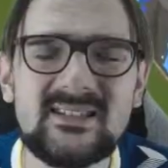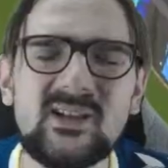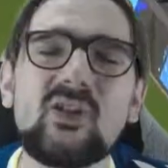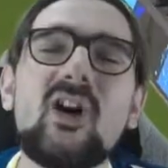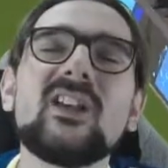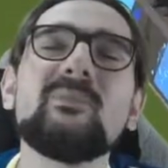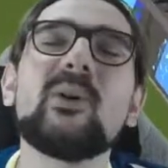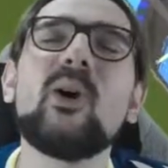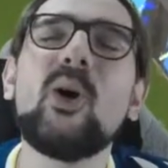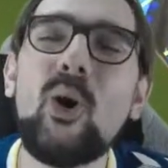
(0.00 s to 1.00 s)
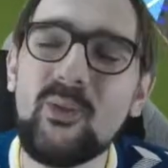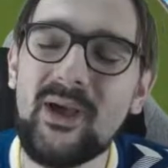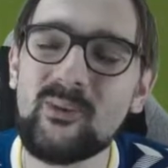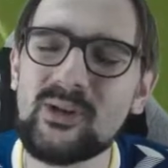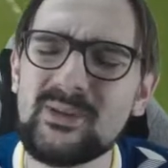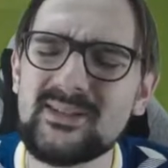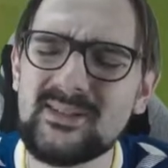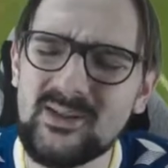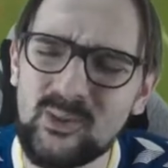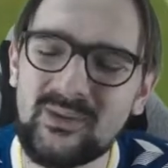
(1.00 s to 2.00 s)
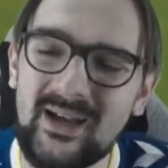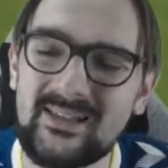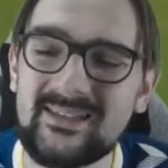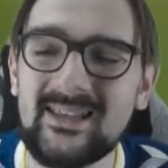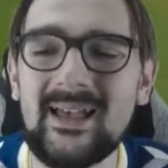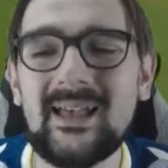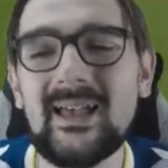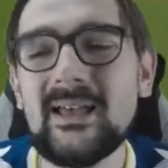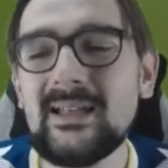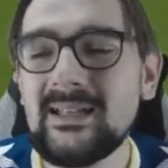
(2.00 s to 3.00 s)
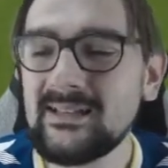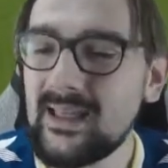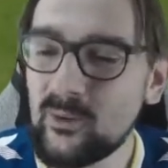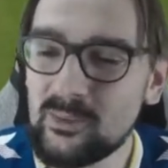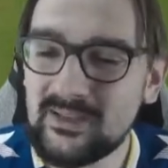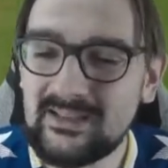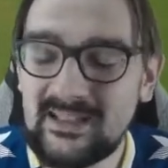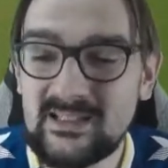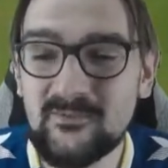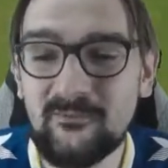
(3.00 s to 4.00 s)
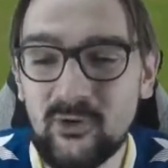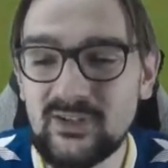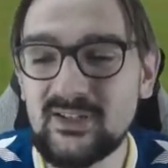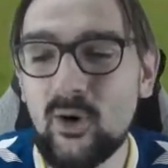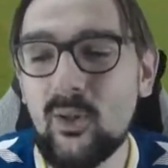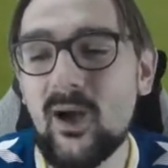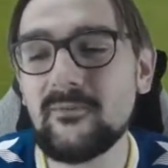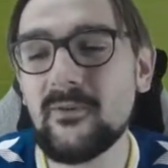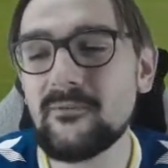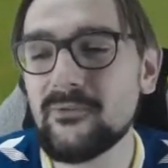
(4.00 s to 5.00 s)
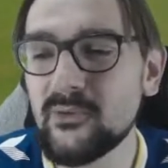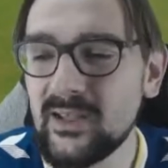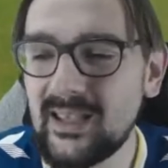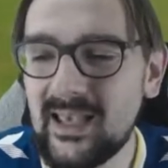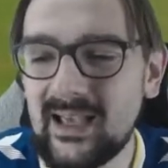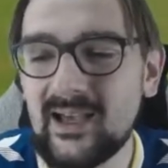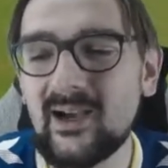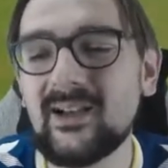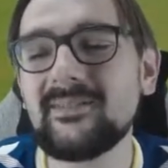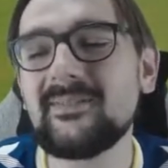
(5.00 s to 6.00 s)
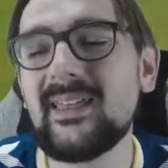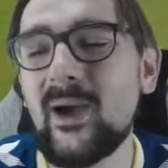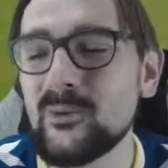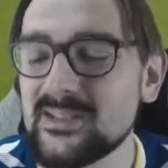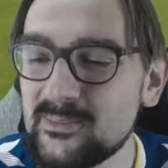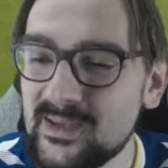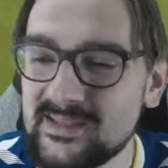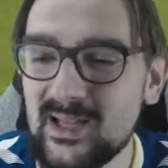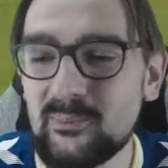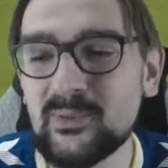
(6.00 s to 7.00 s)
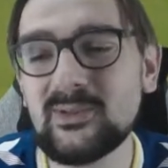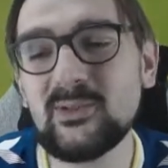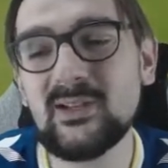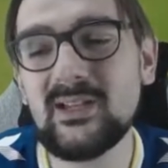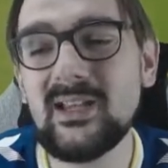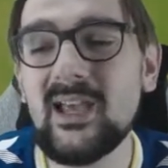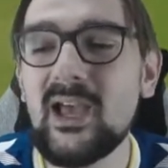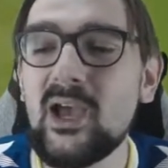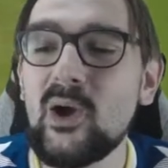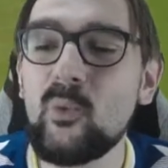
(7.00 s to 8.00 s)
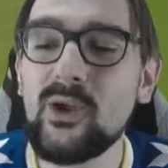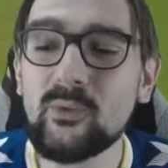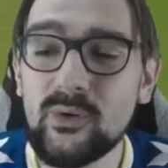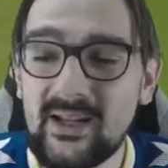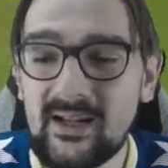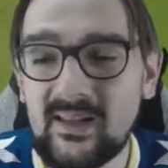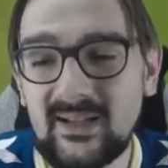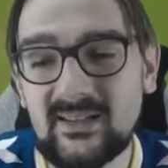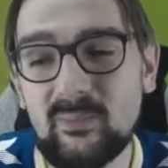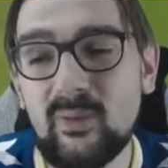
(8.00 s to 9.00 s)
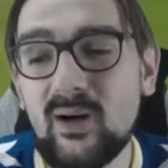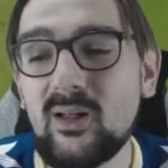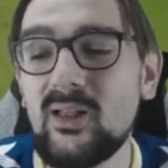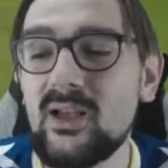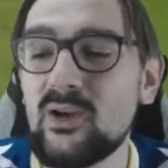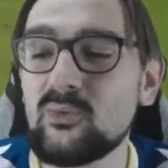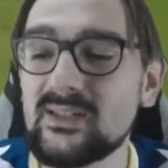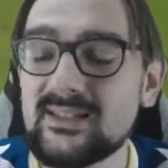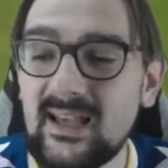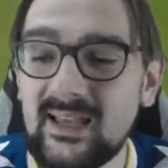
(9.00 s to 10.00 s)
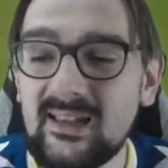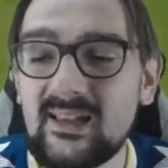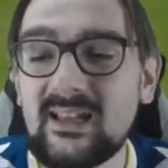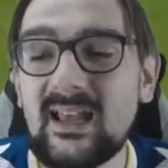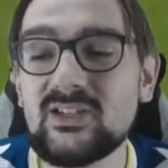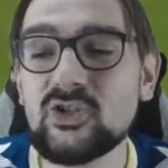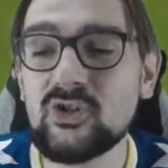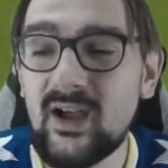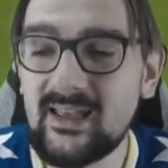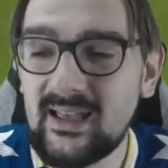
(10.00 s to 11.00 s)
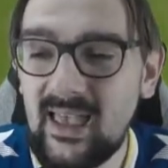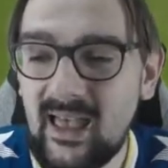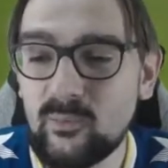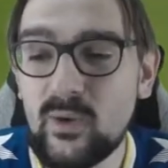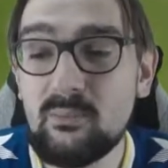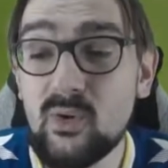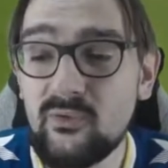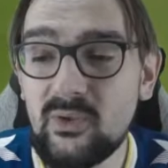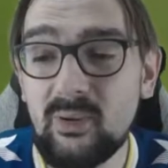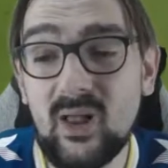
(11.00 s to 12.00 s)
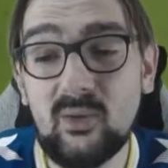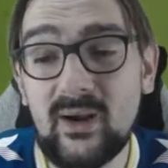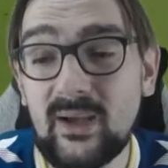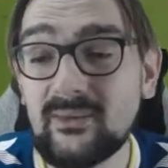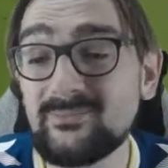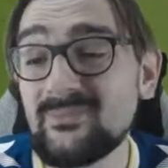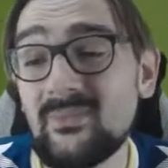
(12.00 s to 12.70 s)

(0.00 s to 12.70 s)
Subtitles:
the crossbar. Oh, that would have been so nice. That would have been Dean's first goal off a free kick. That was a missed opportunity. We recollect the ball, recycle it, and try again. We move the ball around.